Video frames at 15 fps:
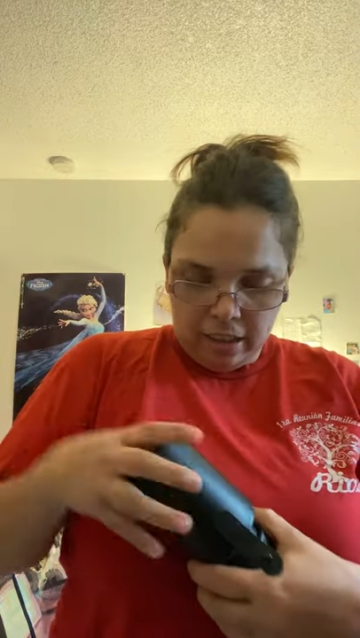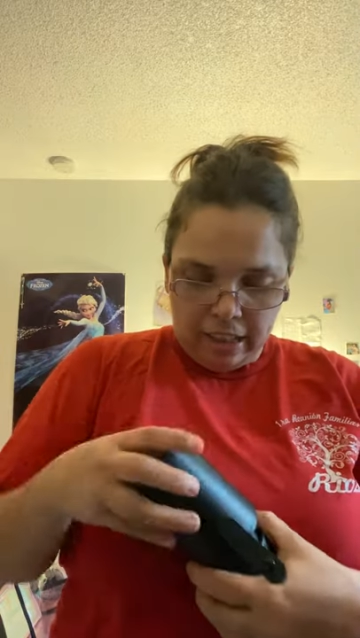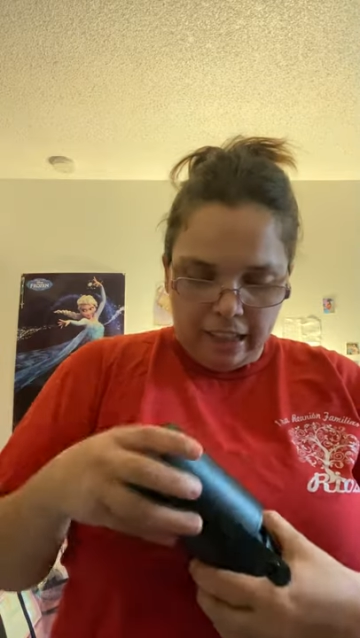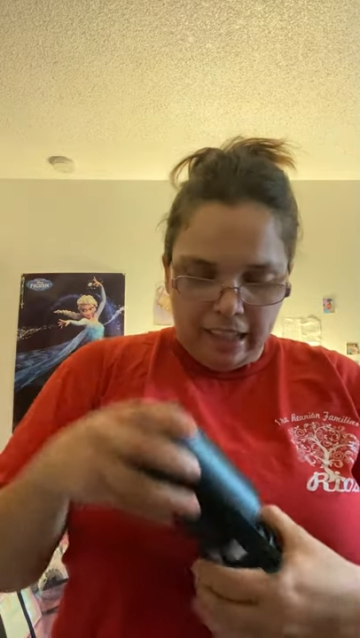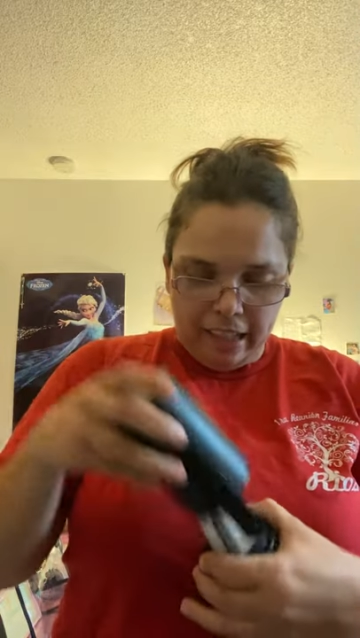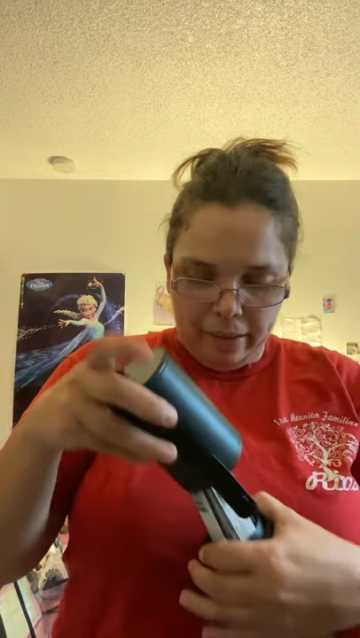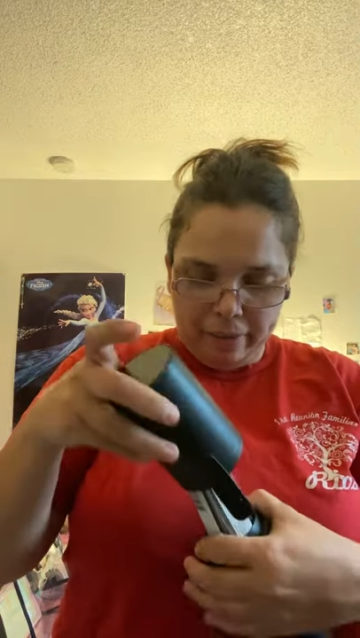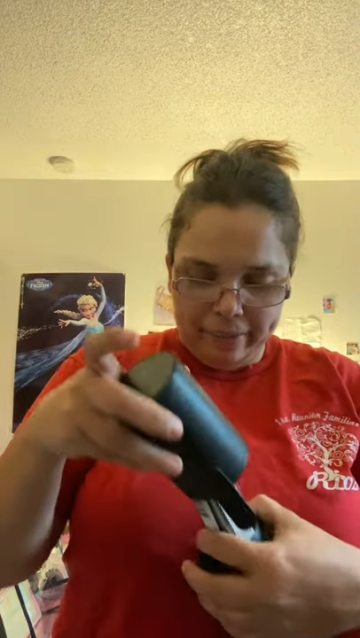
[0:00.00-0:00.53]
I
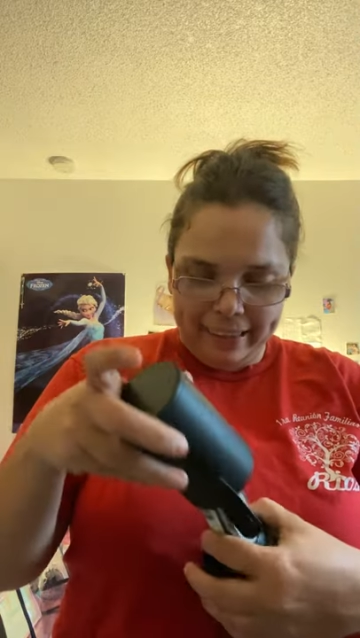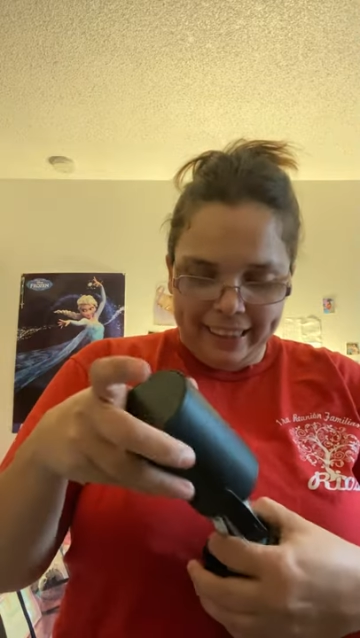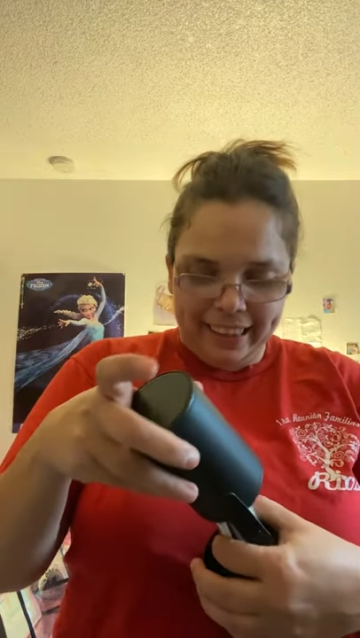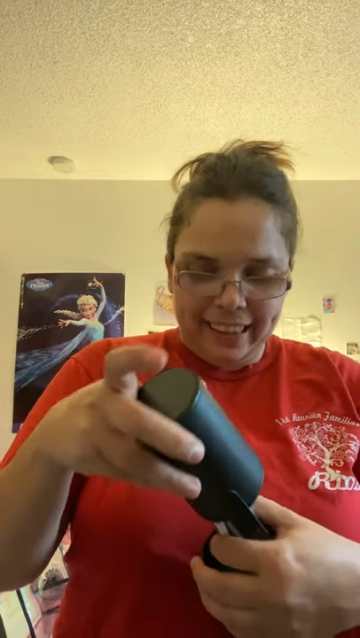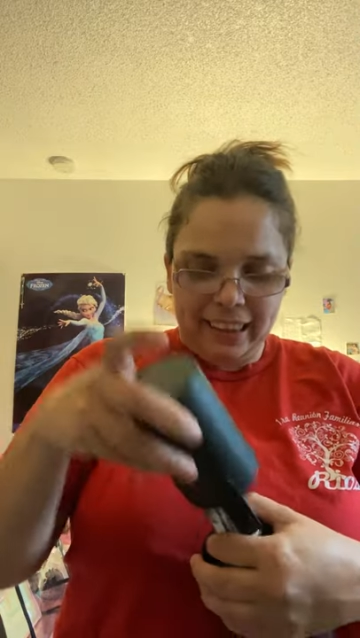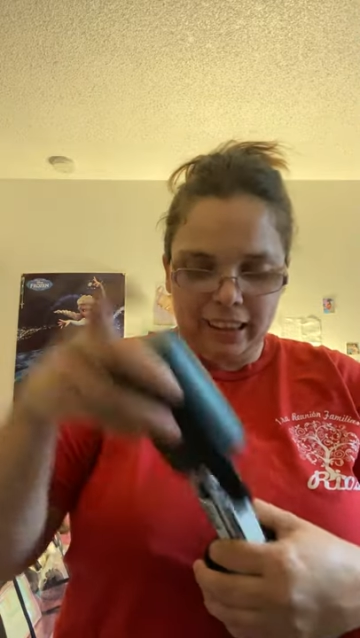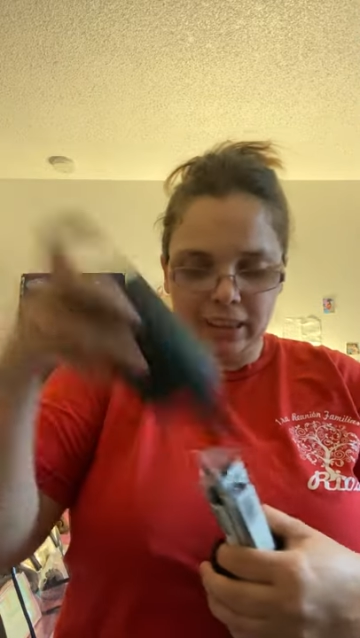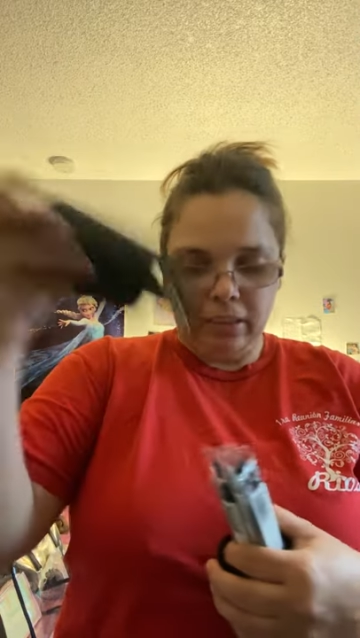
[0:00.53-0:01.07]
have
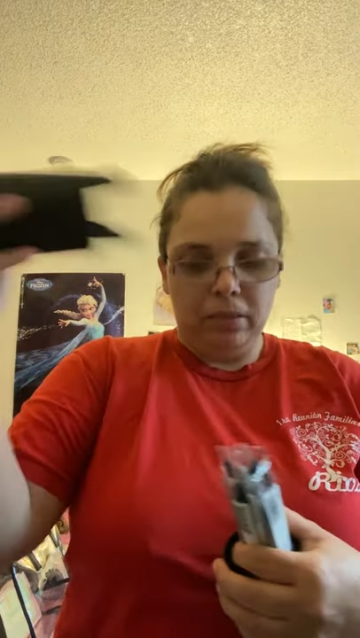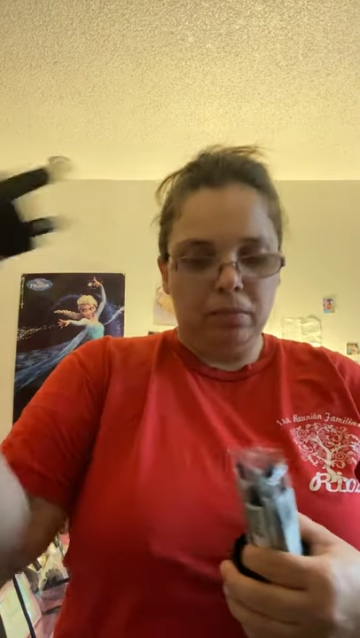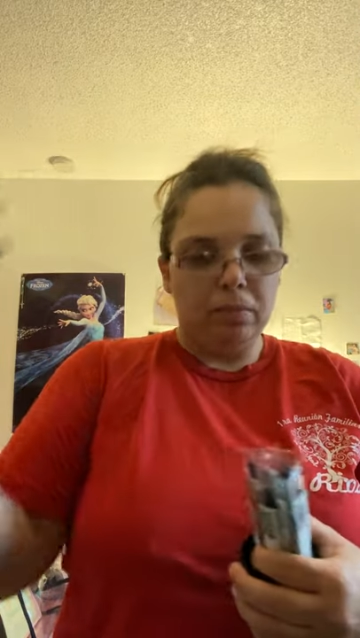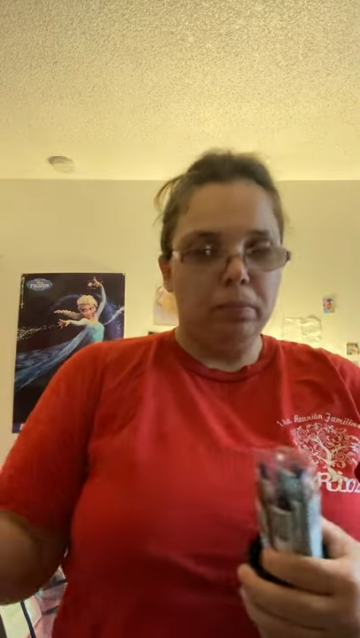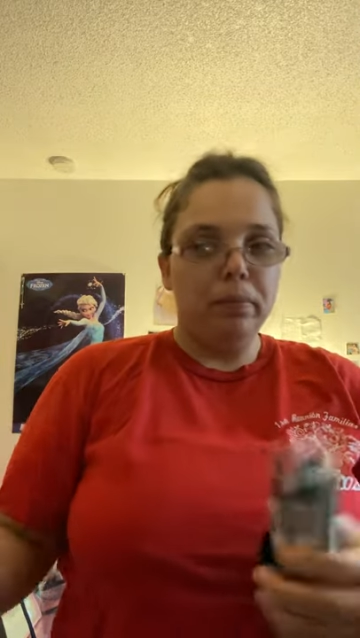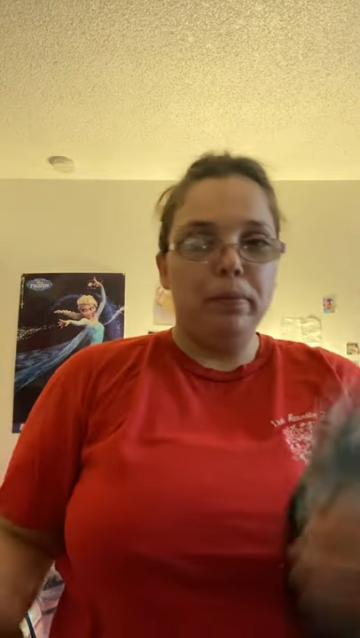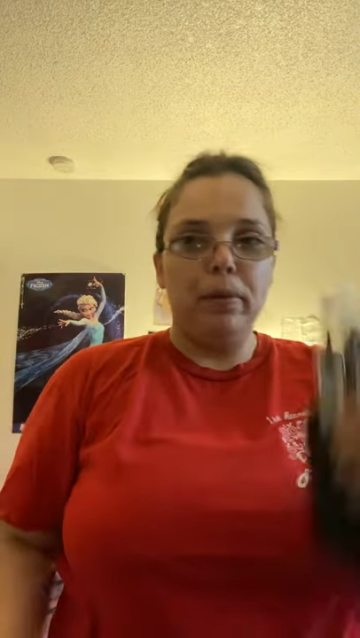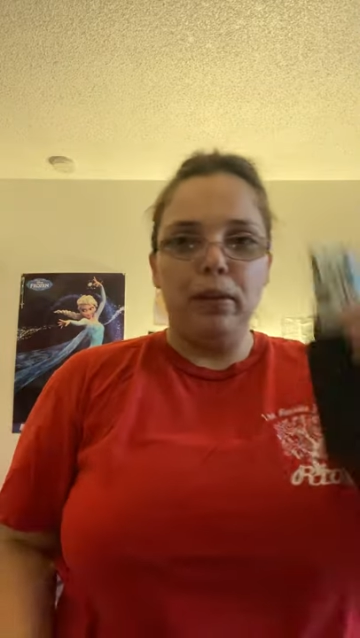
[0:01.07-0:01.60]
his
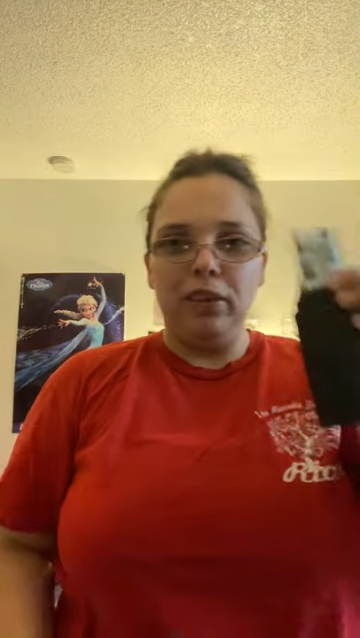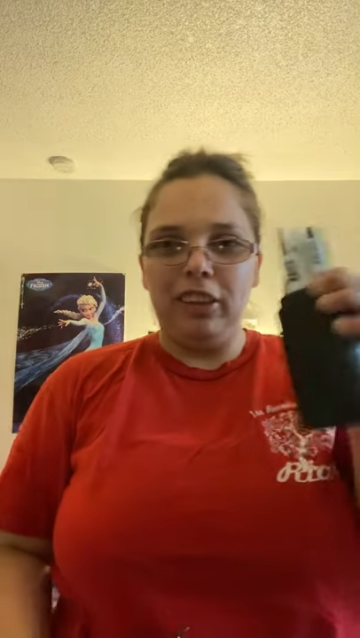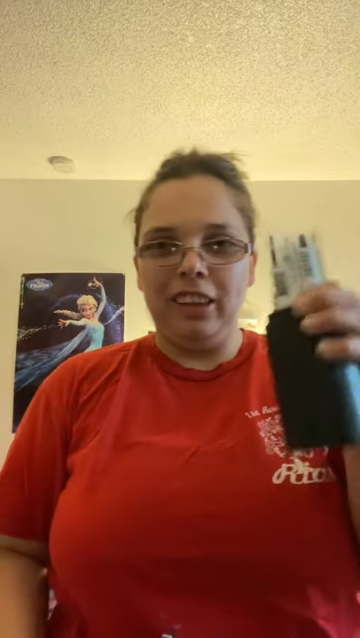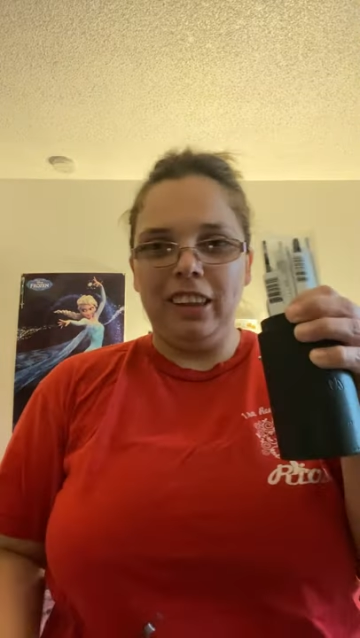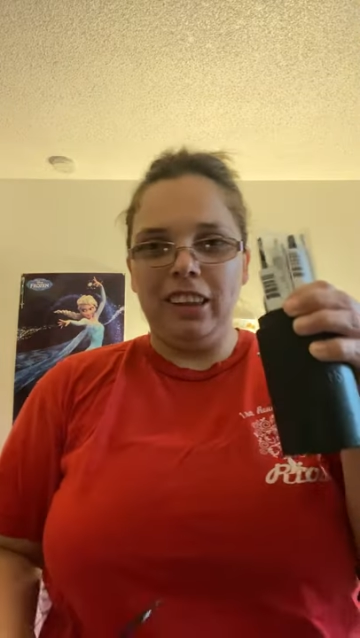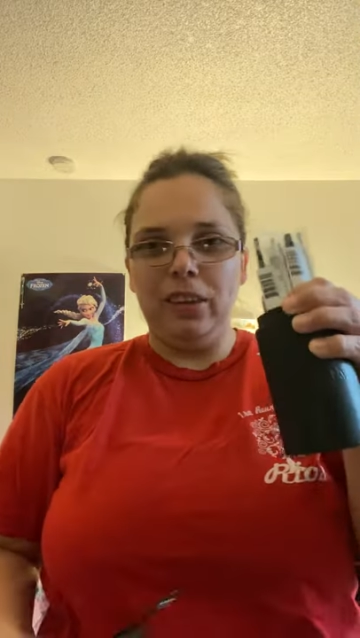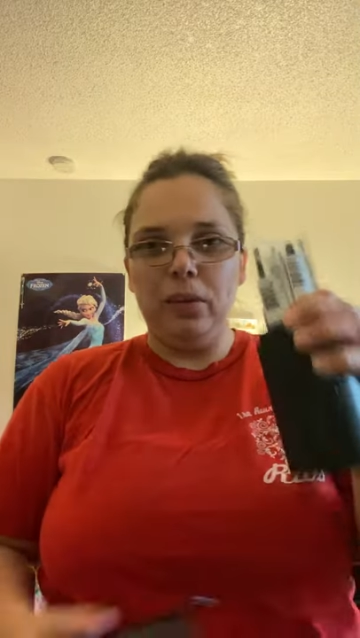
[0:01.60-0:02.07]
brushes